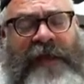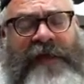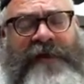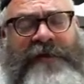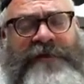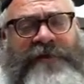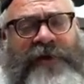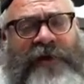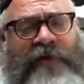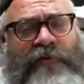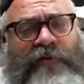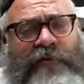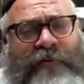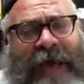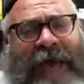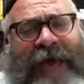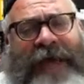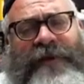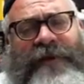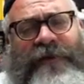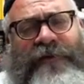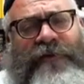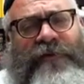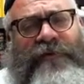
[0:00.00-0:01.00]
So
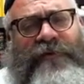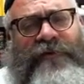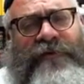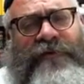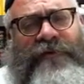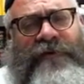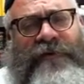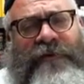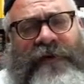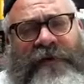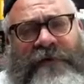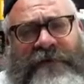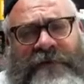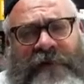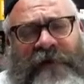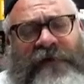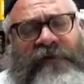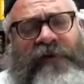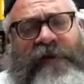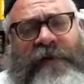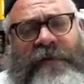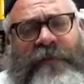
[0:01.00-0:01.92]
gratitude is such an